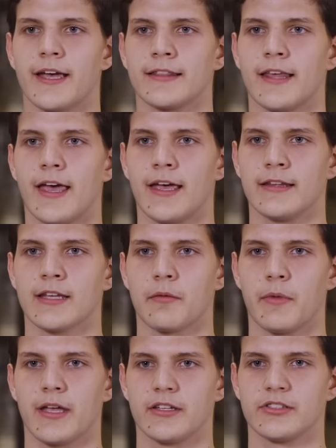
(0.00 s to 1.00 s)
at the end I
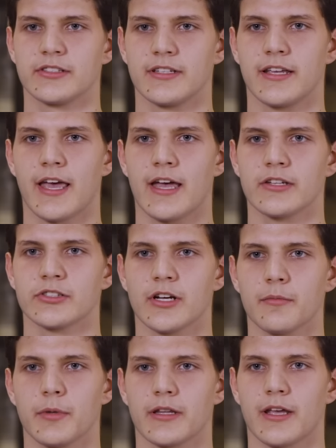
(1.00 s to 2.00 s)
managed to catch
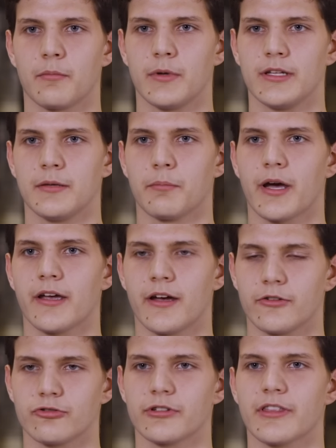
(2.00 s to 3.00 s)
up and I beat him by
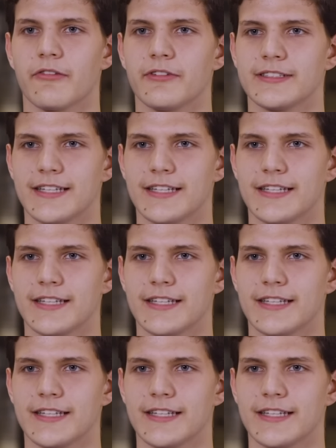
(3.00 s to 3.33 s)
100th of a